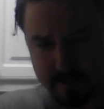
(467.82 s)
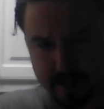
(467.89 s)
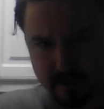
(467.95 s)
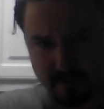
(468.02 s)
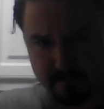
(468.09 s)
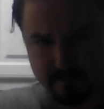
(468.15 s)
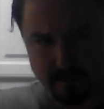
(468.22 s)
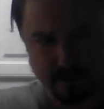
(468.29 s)
were
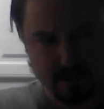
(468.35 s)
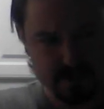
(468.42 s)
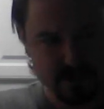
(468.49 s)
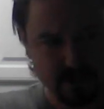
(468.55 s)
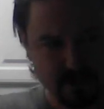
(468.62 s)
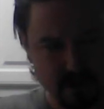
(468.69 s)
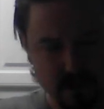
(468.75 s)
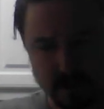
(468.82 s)
being for
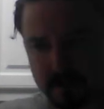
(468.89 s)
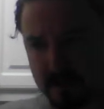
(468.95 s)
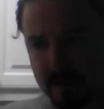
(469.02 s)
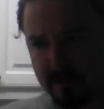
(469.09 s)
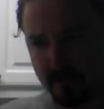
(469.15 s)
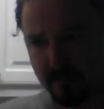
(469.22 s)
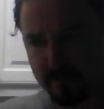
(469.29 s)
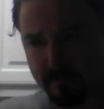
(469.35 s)
using
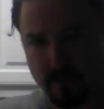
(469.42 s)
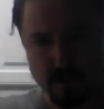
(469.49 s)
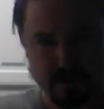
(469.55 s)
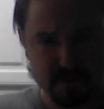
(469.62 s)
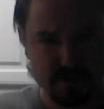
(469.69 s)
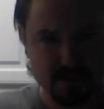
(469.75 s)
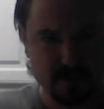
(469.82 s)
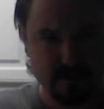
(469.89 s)
non-lethal
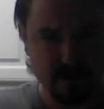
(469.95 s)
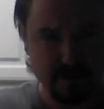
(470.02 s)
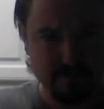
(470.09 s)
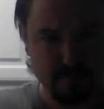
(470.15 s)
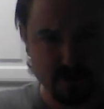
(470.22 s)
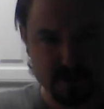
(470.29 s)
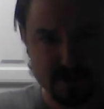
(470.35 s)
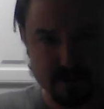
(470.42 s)
force to
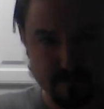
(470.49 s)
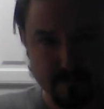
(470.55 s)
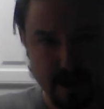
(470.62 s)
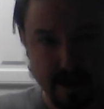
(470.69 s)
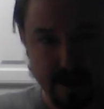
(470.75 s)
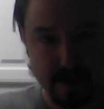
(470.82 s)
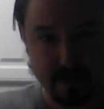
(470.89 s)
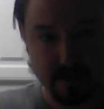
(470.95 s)
push them
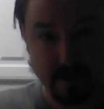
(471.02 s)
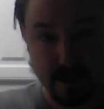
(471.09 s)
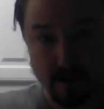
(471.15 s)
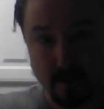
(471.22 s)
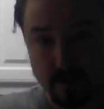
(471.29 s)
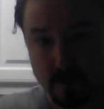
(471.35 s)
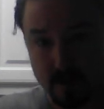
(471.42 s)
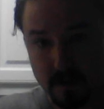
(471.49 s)
back.
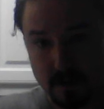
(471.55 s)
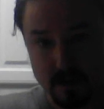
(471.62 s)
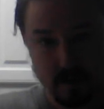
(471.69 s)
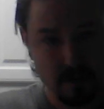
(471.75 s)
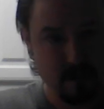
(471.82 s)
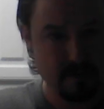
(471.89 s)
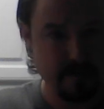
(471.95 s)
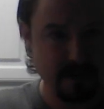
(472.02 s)
Now,
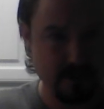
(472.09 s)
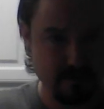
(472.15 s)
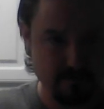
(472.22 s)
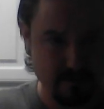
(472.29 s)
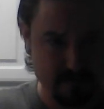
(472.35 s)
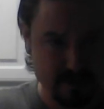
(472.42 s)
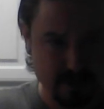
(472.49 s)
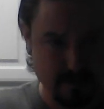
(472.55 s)
take
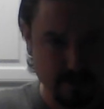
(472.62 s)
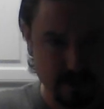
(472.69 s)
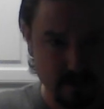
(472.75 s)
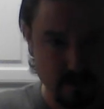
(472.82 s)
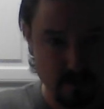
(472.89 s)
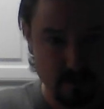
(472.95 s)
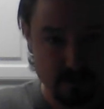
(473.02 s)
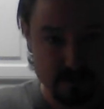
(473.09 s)
it from
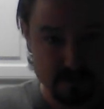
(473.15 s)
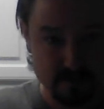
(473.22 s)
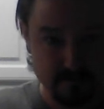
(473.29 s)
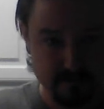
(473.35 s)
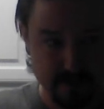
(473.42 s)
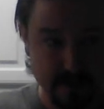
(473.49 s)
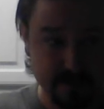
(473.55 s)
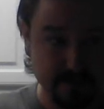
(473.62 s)
somebody who has
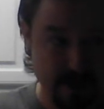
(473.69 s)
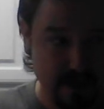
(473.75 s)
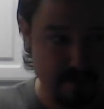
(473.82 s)
in fact